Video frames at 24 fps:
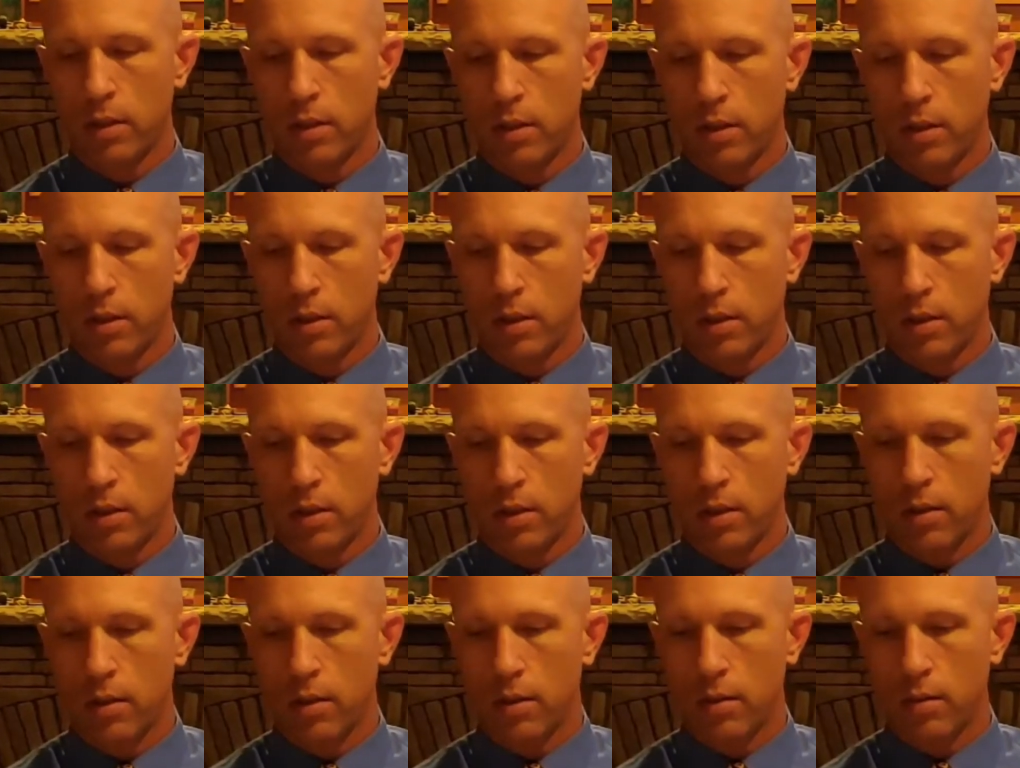
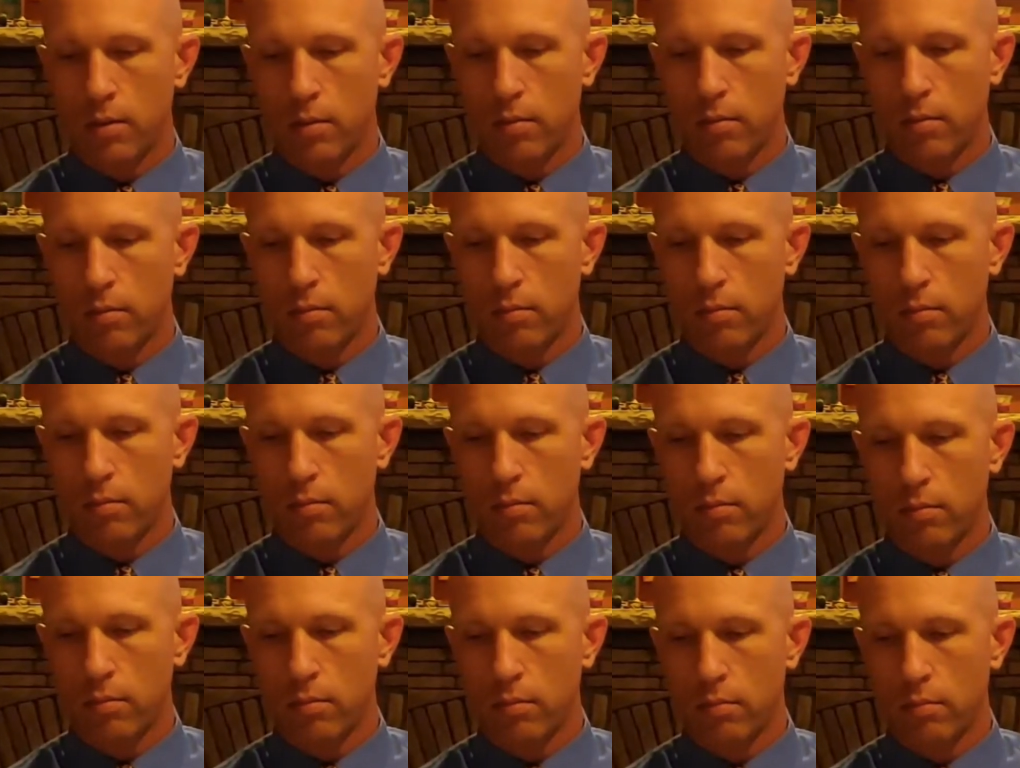
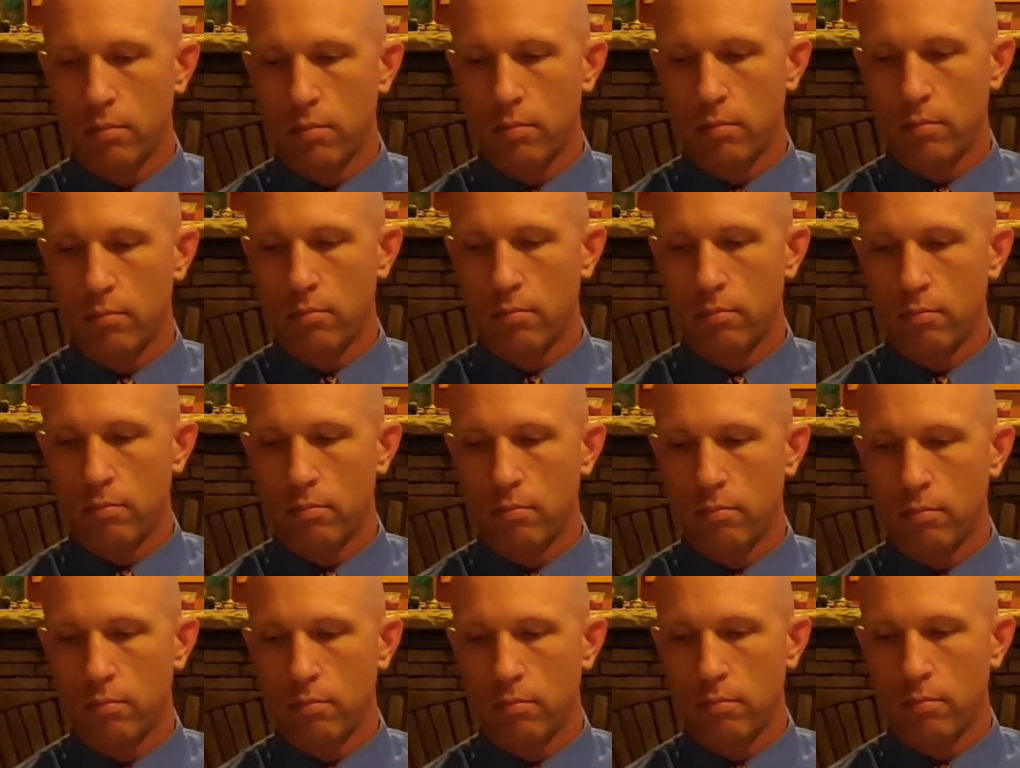
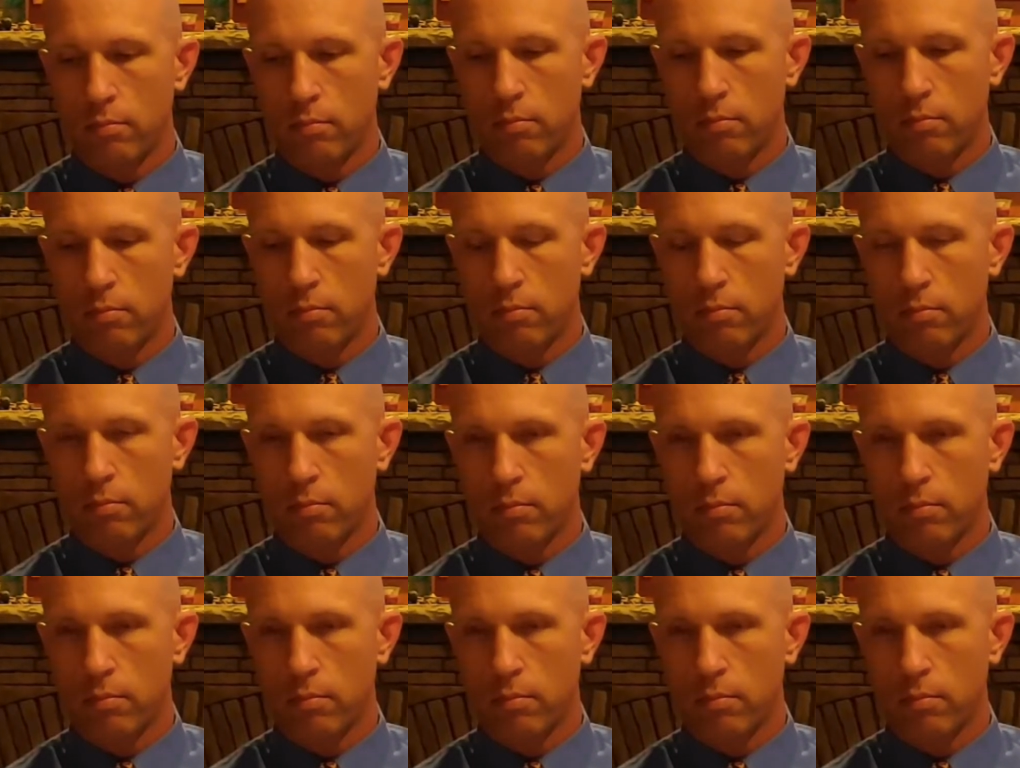Nothing is said.